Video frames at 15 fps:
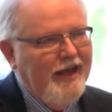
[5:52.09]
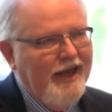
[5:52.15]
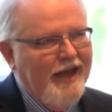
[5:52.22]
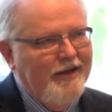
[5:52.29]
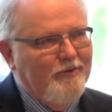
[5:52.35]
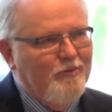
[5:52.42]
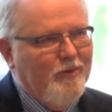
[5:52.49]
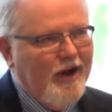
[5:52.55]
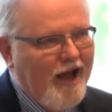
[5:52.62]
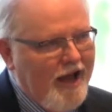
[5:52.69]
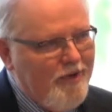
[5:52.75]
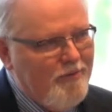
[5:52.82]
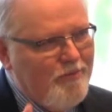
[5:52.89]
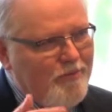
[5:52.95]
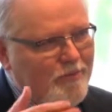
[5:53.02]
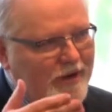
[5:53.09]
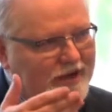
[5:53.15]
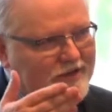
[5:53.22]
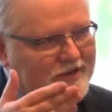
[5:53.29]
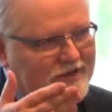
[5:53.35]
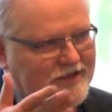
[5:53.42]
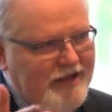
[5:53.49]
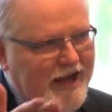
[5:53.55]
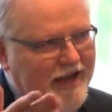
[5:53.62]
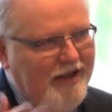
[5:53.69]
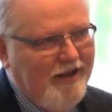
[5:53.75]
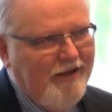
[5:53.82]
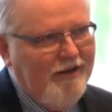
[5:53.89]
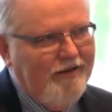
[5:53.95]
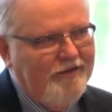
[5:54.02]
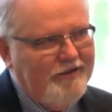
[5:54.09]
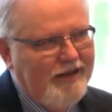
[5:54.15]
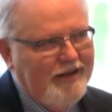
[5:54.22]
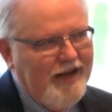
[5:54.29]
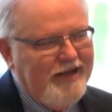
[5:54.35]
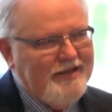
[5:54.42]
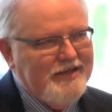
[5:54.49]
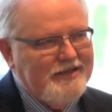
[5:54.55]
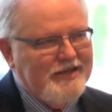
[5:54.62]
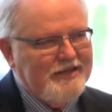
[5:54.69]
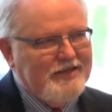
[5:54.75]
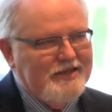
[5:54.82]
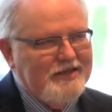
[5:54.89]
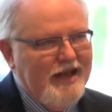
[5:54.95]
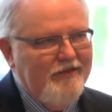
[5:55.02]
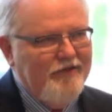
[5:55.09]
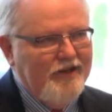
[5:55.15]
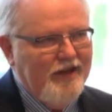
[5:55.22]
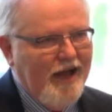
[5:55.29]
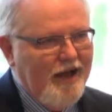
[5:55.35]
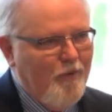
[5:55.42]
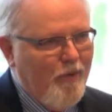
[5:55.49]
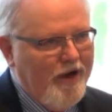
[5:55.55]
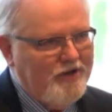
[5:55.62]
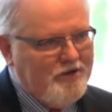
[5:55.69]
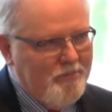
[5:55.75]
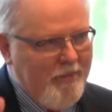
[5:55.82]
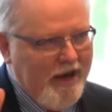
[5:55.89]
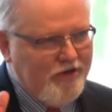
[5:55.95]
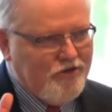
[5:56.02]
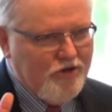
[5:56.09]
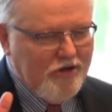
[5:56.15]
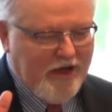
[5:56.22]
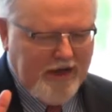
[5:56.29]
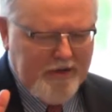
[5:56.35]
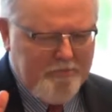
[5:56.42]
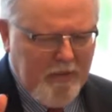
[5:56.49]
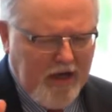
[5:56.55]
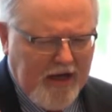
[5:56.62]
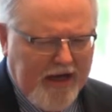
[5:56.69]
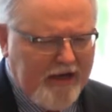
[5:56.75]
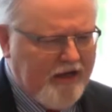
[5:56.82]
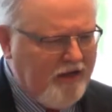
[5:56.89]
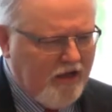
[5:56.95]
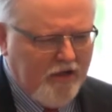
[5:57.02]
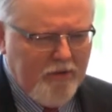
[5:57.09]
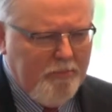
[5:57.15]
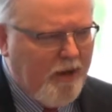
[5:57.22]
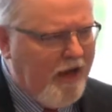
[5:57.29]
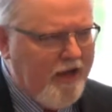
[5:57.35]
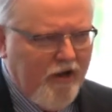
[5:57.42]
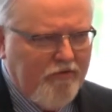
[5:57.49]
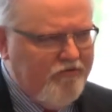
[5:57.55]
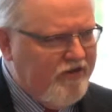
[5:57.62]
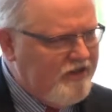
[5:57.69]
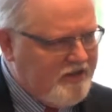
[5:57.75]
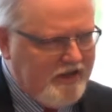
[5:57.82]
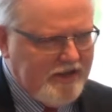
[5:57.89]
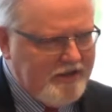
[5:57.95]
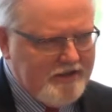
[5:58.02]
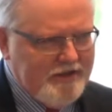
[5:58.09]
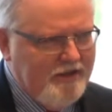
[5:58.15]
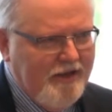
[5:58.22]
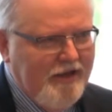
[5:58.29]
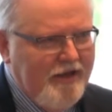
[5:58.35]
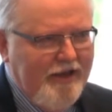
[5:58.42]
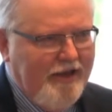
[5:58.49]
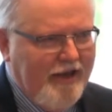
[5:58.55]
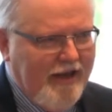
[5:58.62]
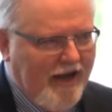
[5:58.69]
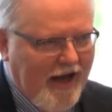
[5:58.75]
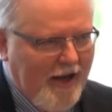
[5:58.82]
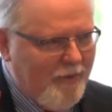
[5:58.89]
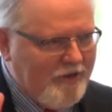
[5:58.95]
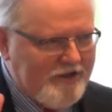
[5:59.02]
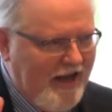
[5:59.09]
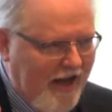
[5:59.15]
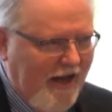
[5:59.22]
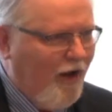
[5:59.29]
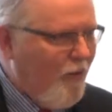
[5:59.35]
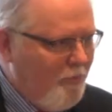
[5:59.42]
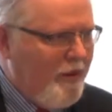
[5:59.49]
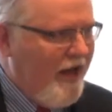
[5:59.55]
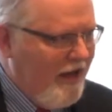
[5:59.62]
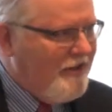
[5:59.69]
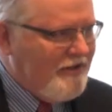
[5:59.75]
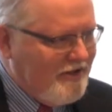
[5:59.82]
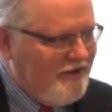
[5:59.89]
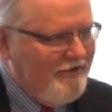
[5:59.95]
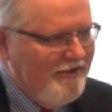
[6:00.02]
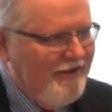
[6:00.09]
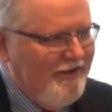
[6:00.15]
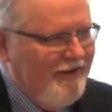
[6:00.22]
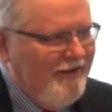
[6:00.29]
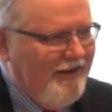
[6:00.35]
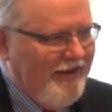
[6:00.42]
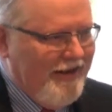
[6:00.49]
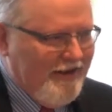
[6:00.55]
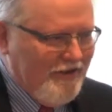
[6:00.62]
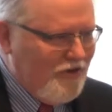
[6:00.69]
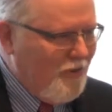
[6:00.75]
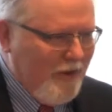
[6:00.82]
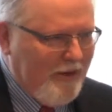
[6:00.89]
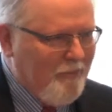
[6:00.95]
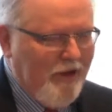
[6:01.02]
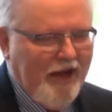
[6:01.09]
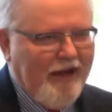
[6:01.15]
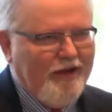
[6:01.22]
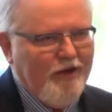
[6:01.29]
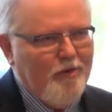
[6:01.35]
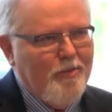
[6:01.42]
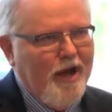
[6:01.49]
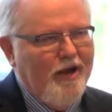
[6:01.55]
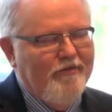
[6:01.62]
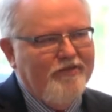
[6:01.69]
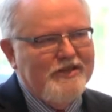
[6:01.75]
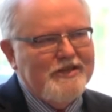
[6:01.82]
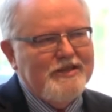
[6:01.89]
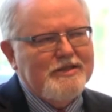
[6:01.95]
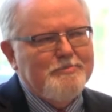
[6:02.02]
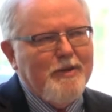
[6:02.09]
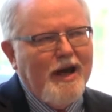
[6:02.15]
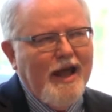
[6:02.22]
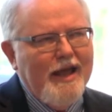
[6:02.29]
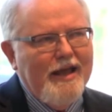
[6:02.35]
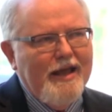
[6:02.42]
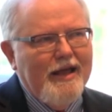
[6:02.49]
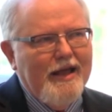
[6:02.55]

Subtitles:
And when I went to Yale in 1967, I went to major in molecular biophysics. And I was hell-bent in doing molecular biophysics, but I